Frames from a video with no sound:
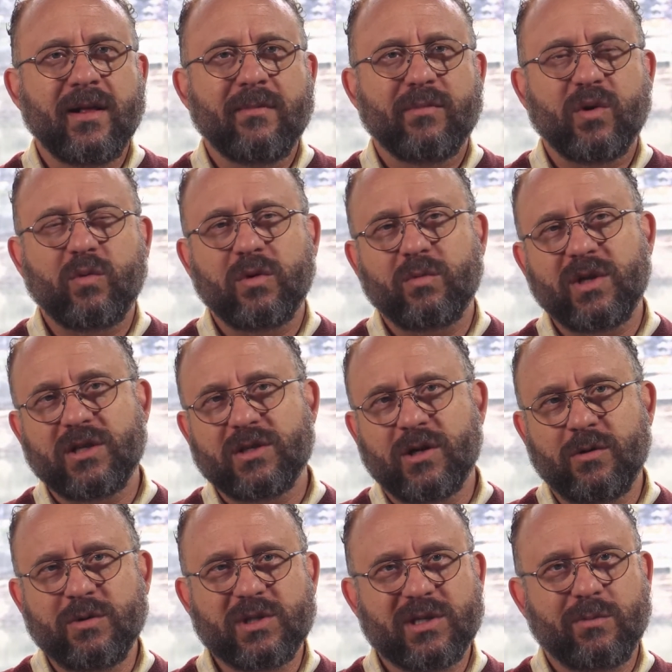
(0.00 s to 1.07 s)
But when we
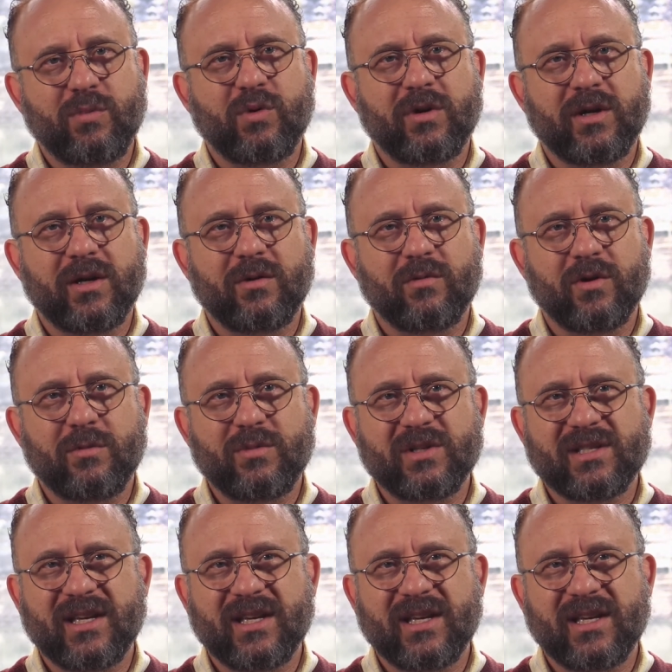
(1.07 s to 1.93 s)
don't support it, we're almost